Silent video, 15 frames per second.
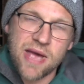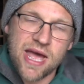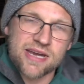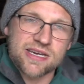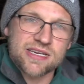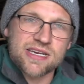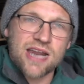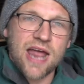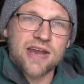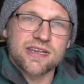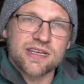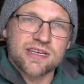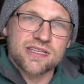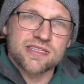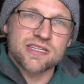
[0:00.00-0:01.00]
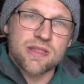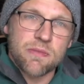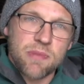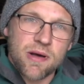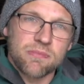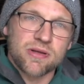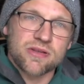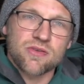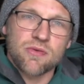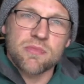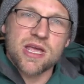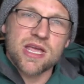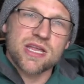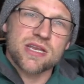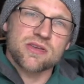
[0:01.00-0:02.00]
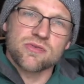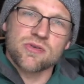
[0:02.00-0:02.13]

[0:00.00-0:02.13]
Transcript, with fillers: patented idea is in the public domain,